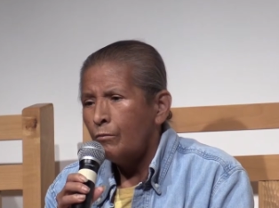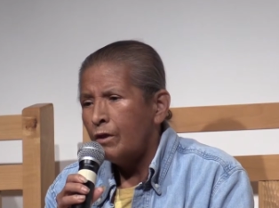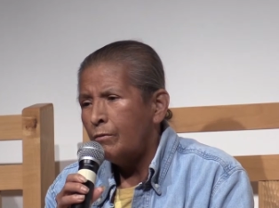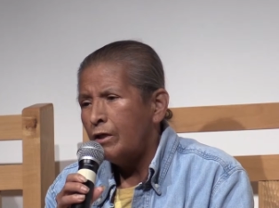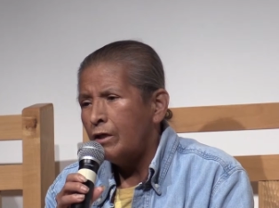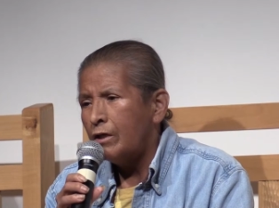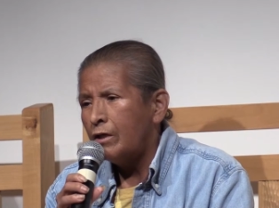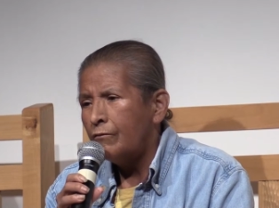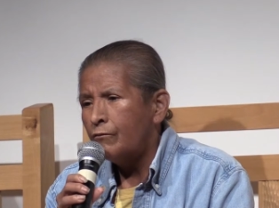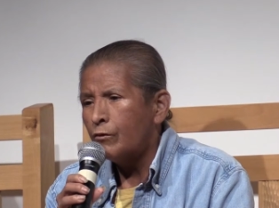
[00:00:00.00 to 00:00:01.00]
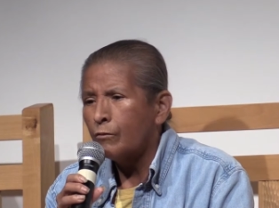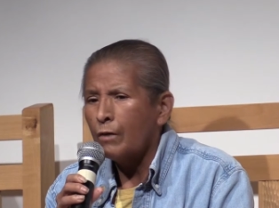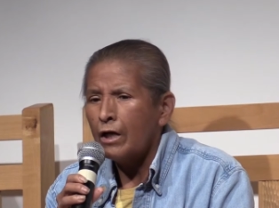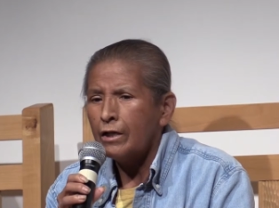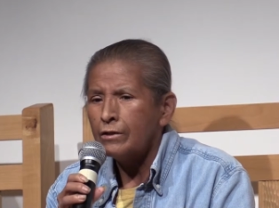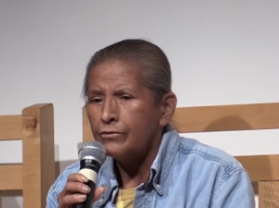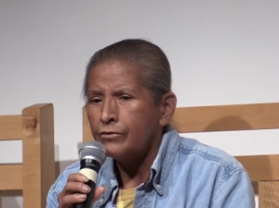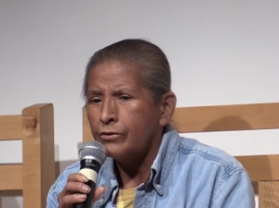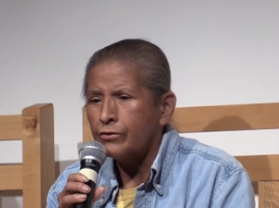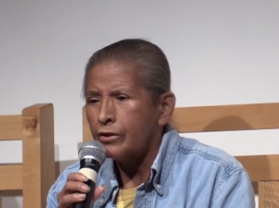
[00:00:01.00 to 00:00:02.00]
maybe four
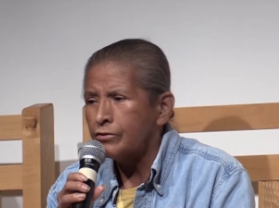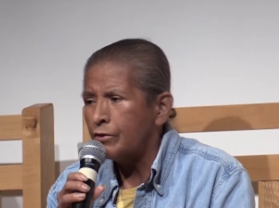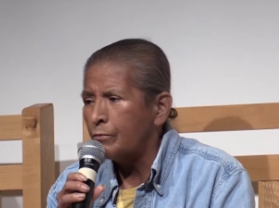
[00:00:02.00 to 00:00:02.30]
miles to their